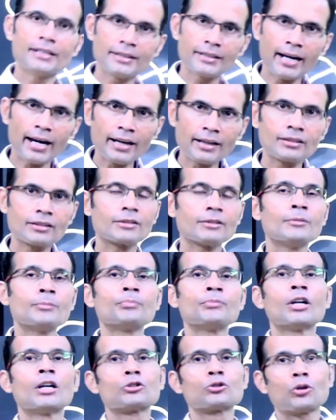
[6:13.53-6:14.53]
intact.
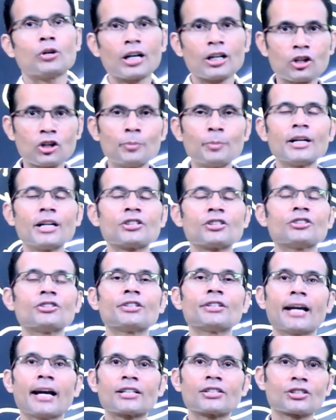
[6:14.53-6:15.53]
So accommodation
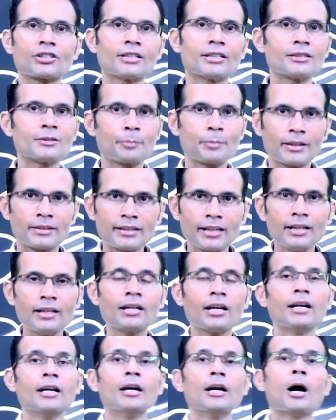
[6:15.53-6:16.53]
reaction is present,